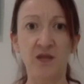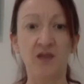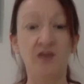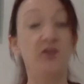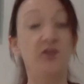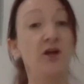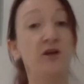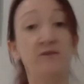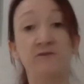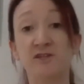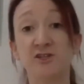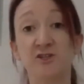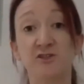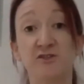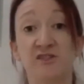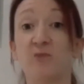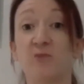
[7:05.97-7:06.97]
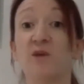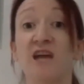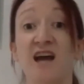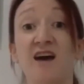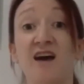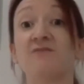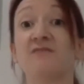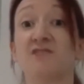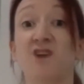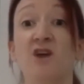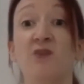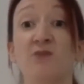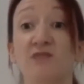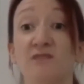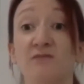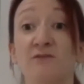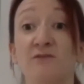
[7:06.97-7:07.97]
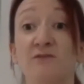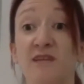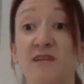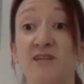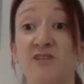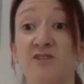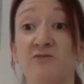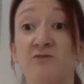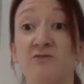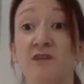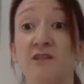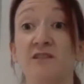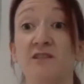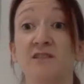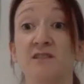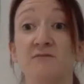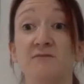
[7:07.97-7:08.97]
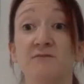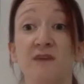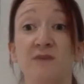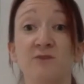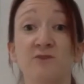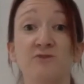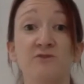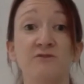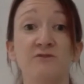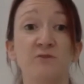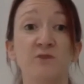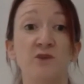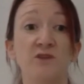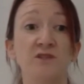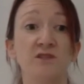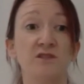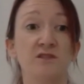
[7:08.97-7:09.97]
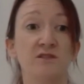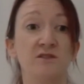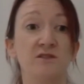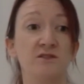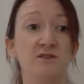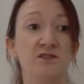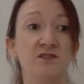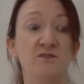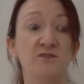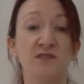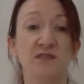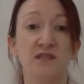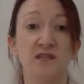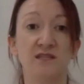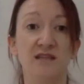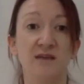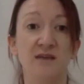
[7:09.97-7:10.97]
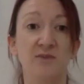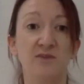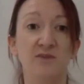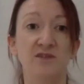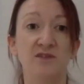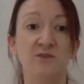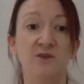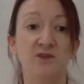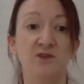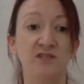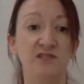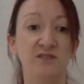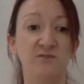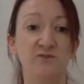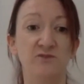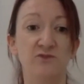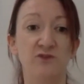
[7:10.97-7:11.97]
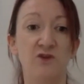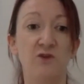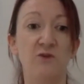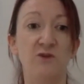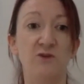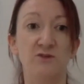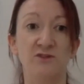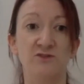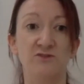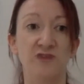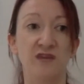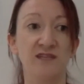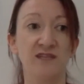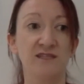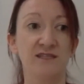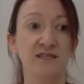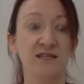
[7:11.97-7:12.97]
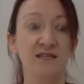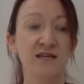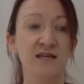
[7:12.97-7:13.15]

A lot of issues that we have start with inflammation, right? It's an inflammatory response to something that has happened in the body, some trauma or stress.